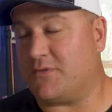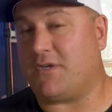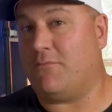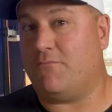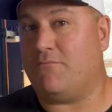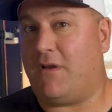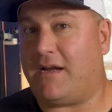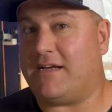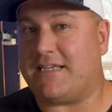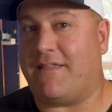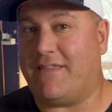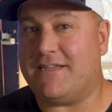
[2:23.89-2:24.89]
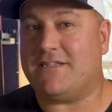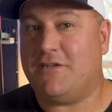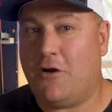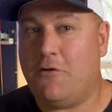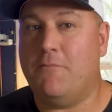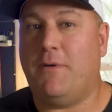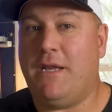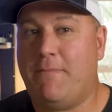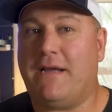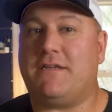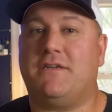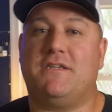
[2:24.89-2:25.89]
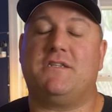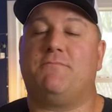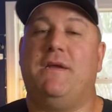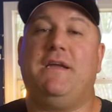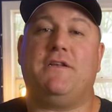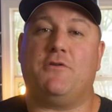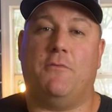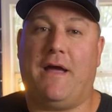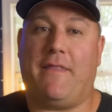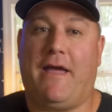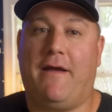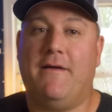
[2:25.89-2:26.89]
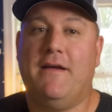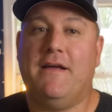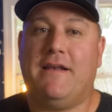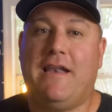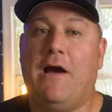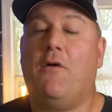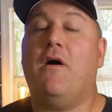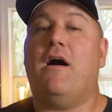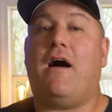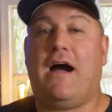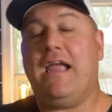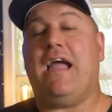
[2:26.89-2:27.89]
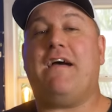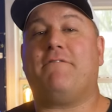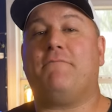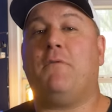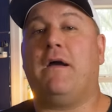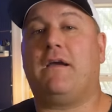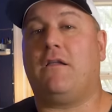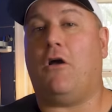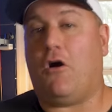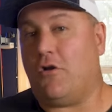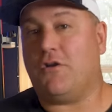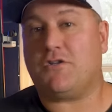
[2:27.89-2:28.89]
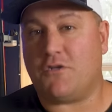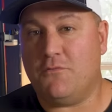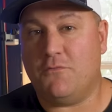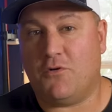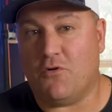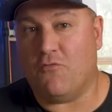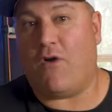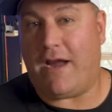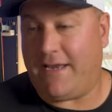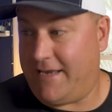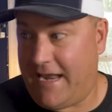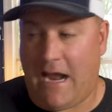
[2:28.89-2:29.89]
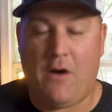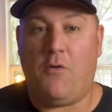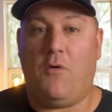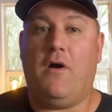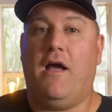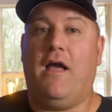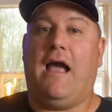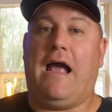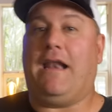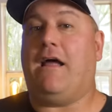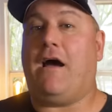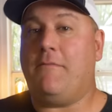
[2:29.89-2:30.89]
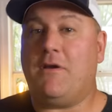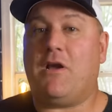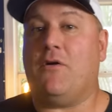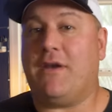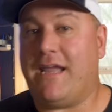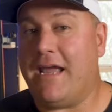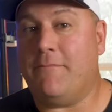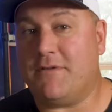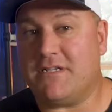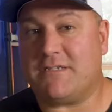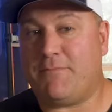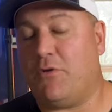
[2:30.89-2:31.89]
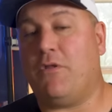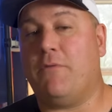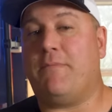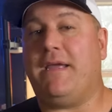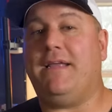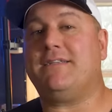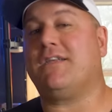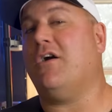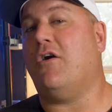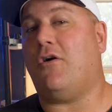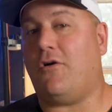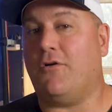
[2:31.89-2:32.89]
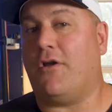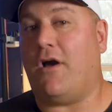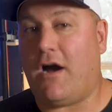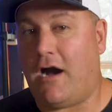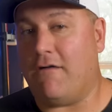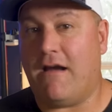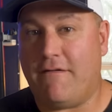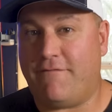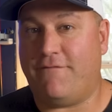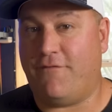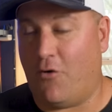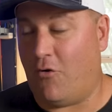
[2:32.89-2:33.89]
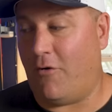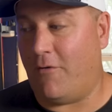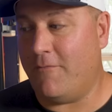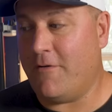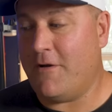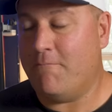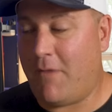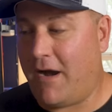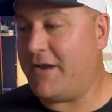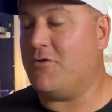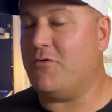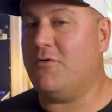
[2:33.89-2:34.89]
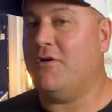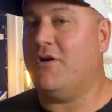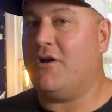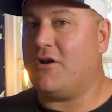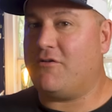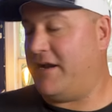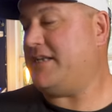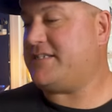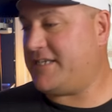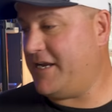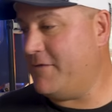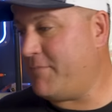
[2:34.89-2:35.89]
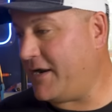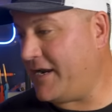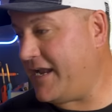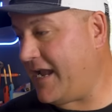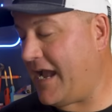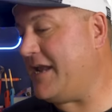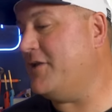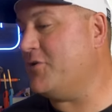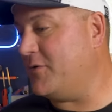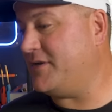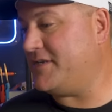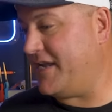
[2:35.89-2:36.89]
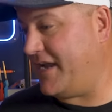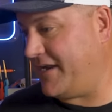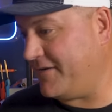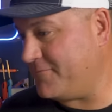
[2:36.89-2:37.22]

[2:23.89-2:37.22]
So, like I said, there's nobody better to speak to about that. Now, I have Michael on a Zoom call right now, and I'm going to get him to spill the beans on RF4. Michael, great to see you, buddy. How are you doing today?